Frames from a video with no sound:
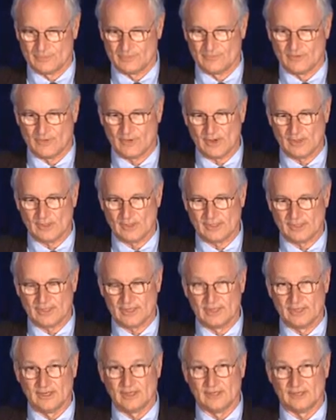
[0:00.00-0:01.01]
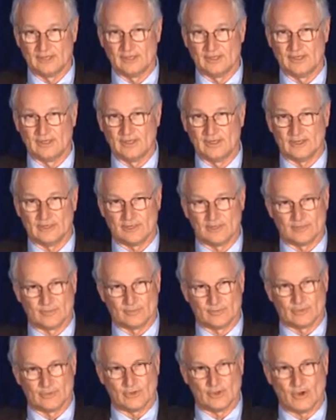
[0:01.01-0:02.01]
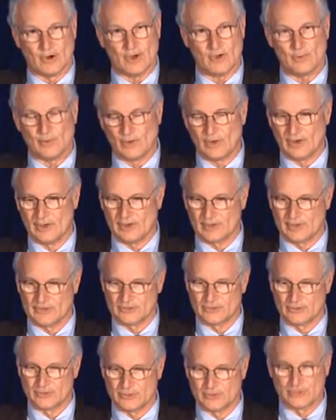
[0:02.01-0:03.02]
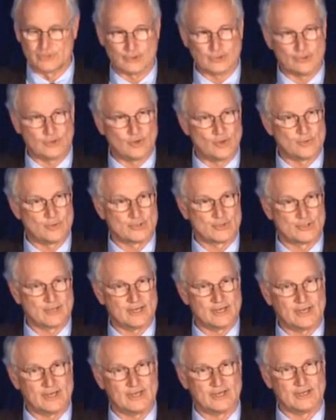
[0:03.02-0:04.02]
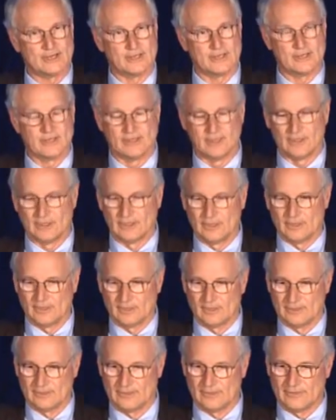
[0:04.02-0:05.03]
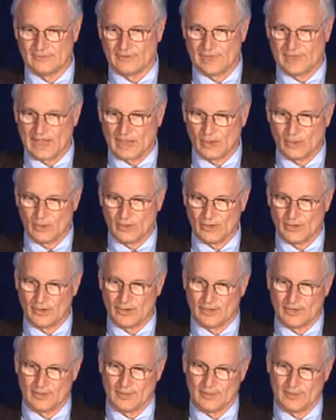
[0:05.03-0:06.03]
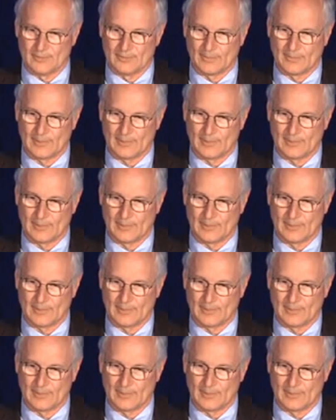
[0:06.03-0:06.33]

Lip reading: And finally, the hard part is to ensure homogeneity of our